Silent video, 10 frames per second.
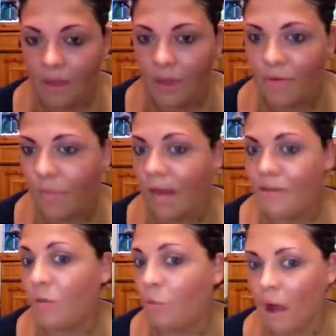If I'm
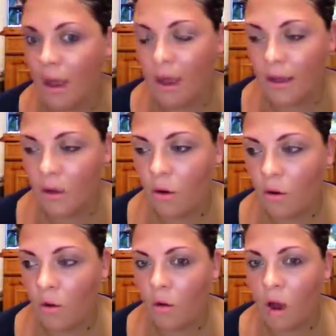going to work,
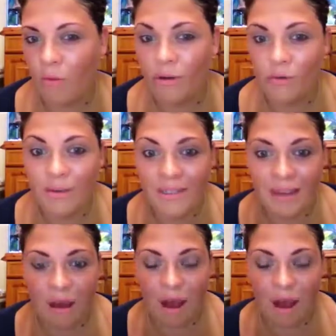or I would obviously...